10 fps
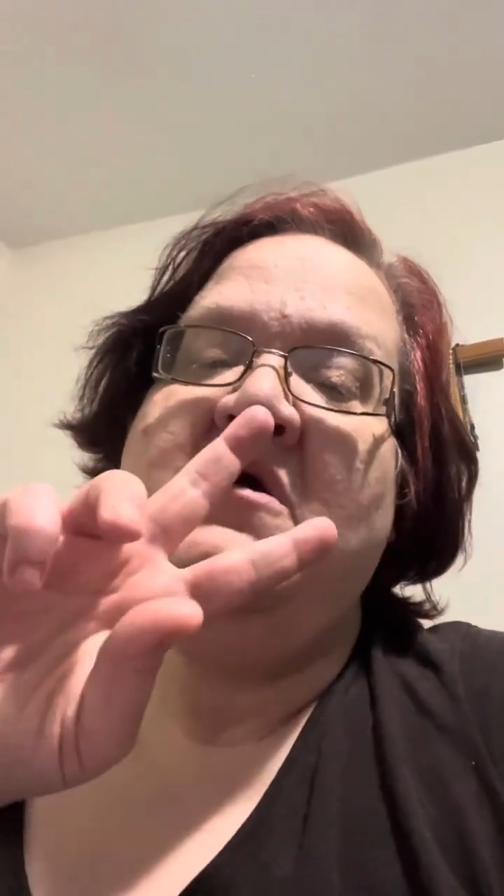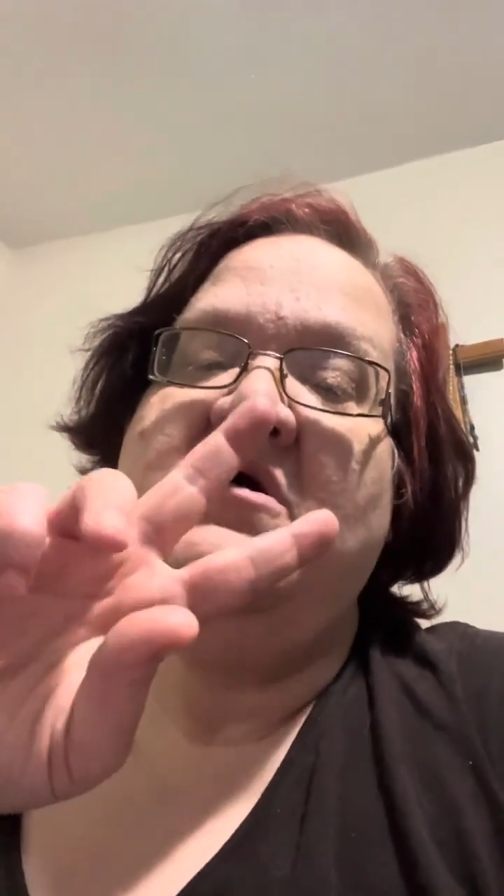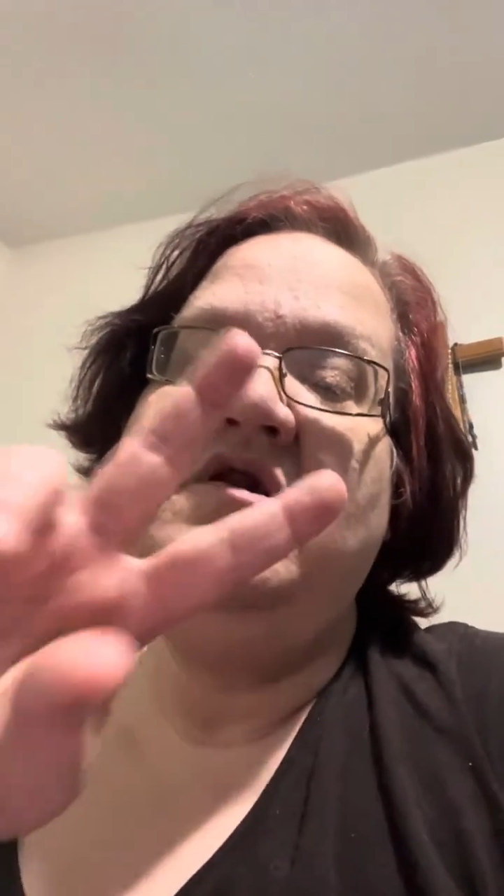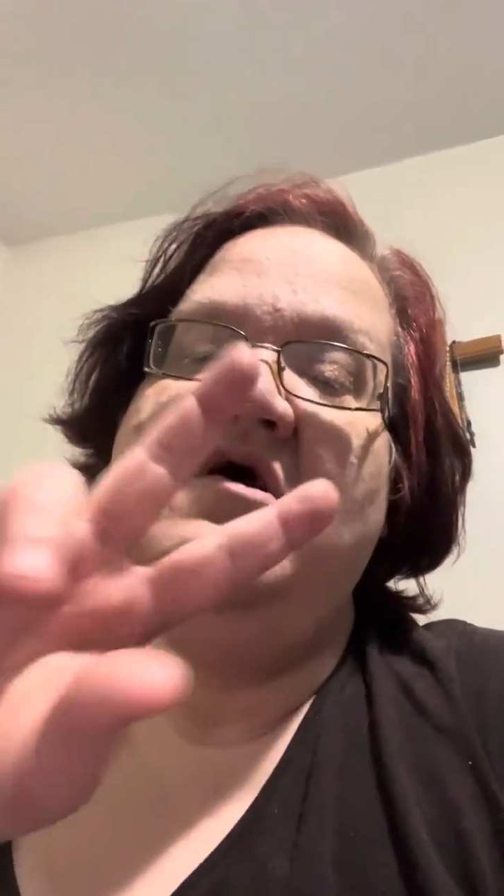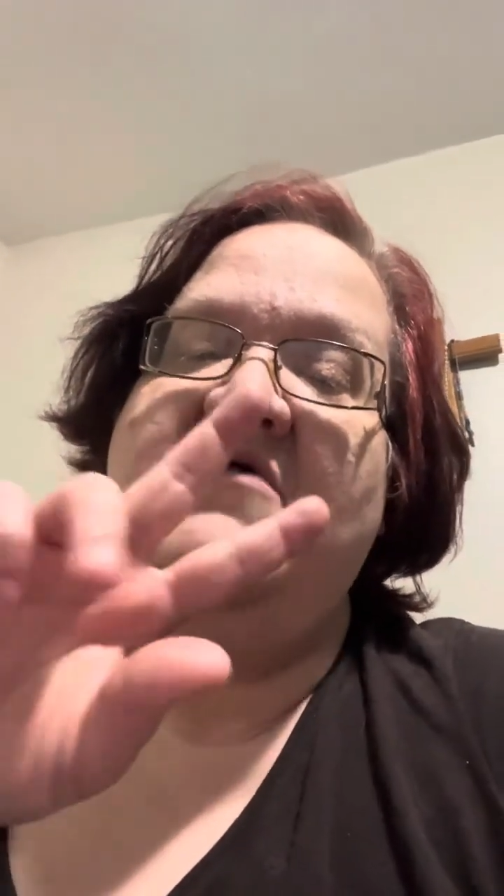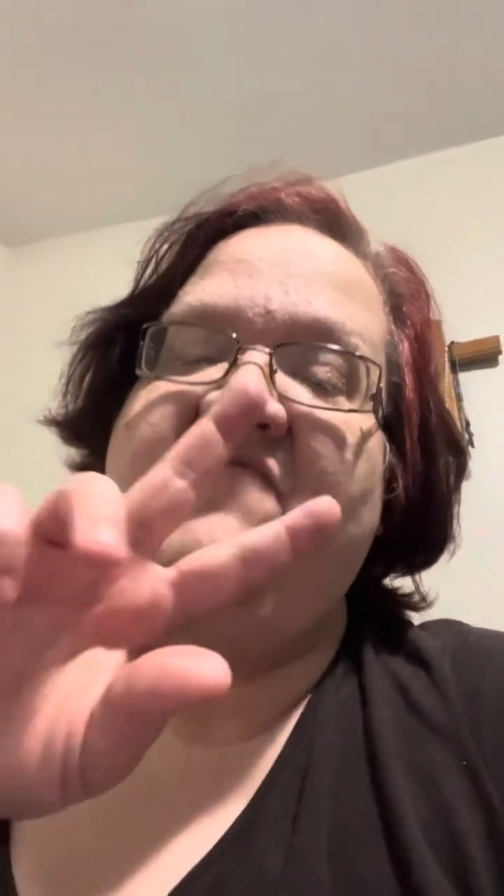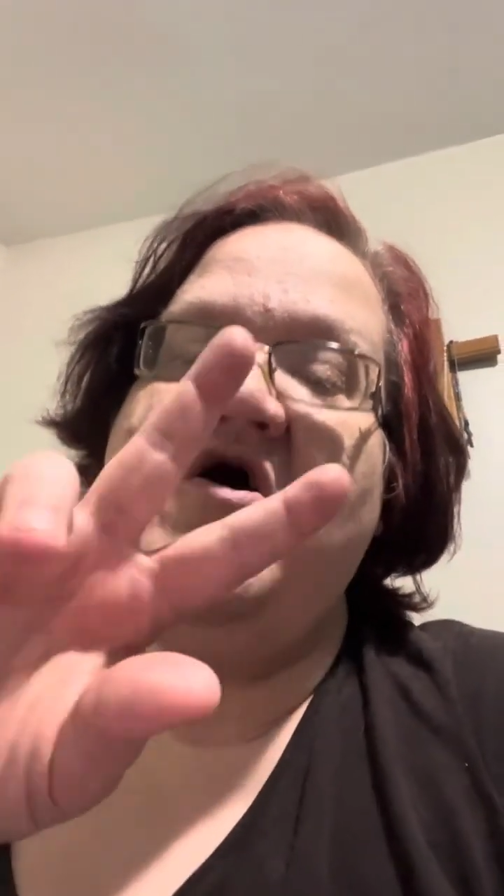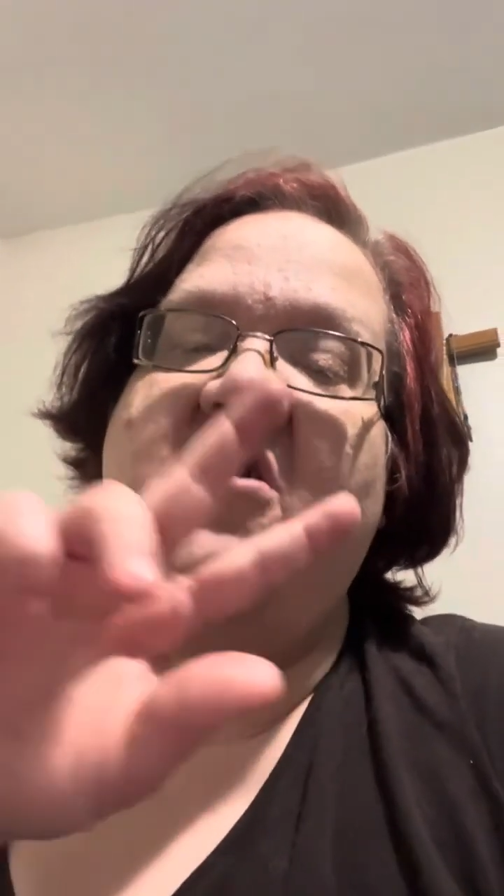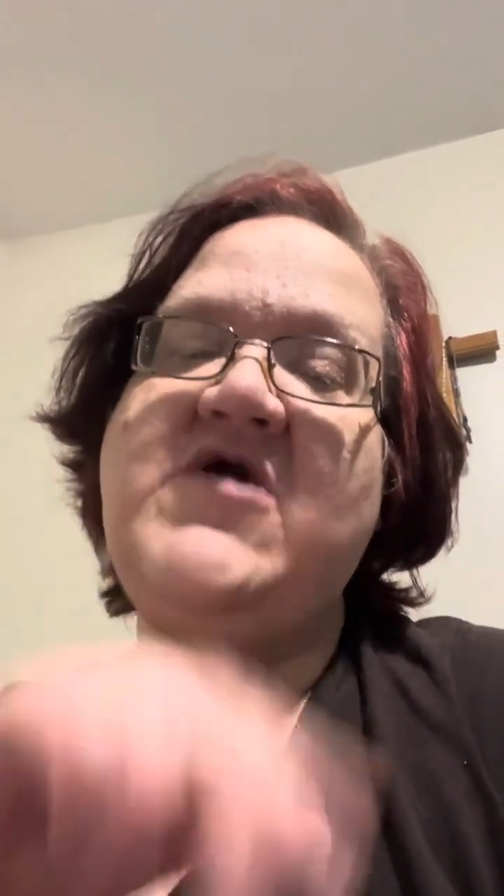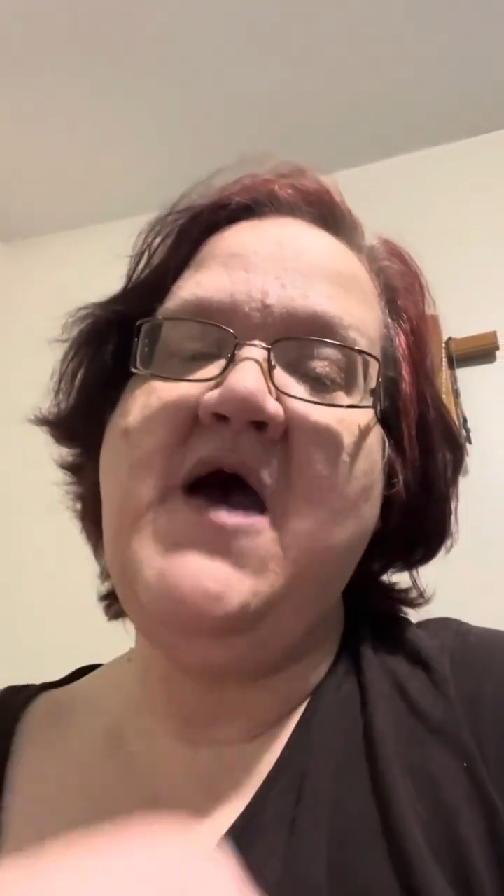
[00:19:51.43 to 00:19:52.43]
Love
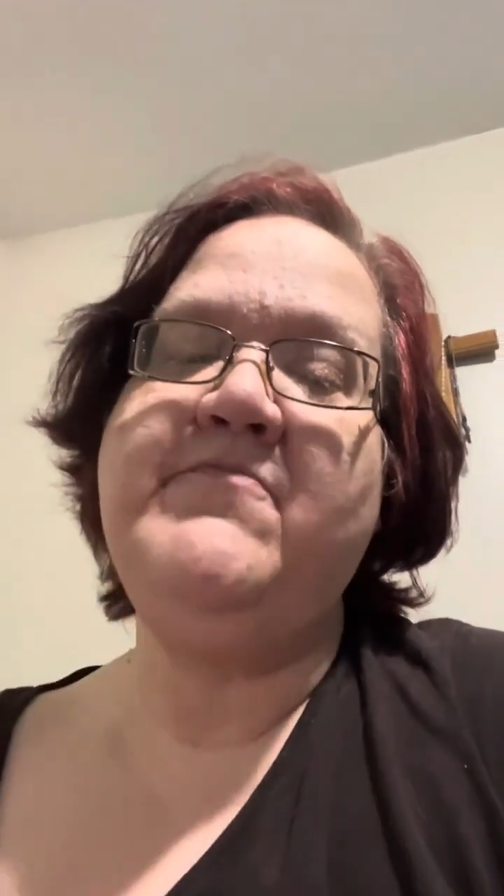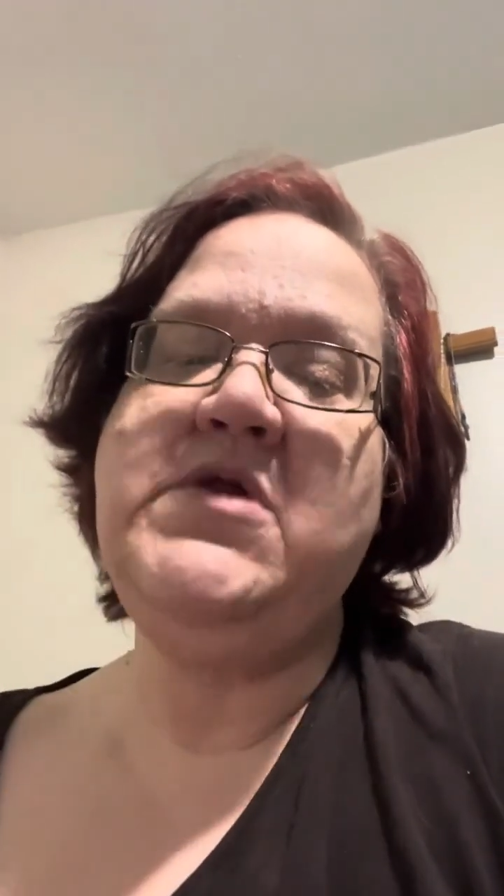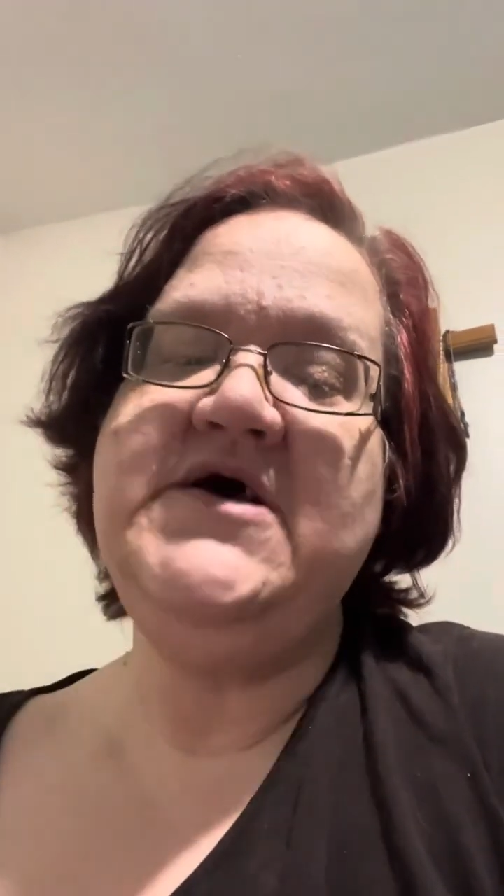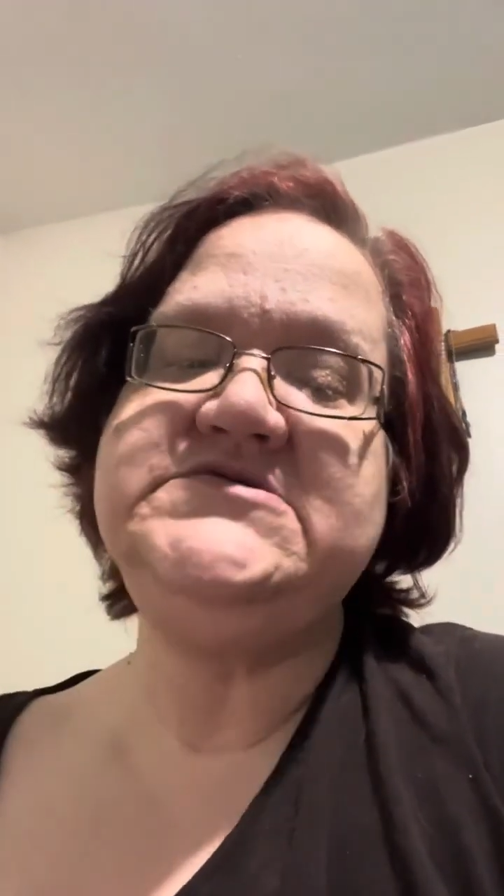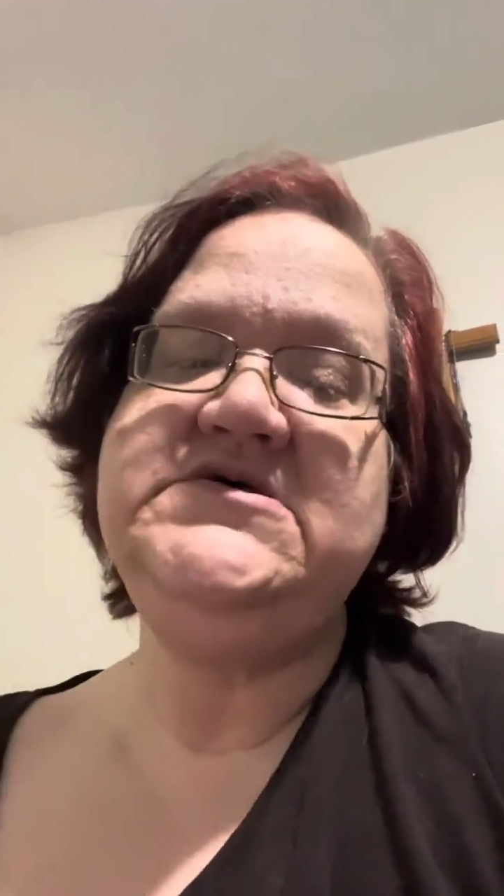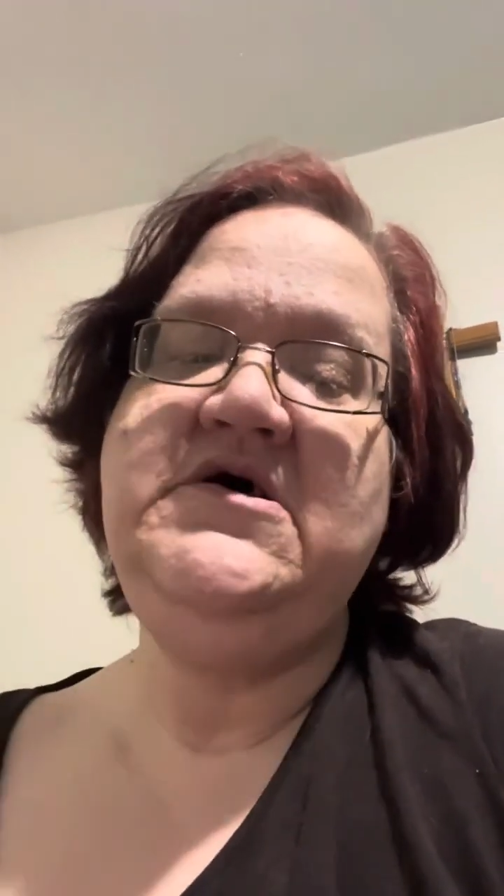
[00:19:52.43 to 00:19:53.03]
y'all. God bless.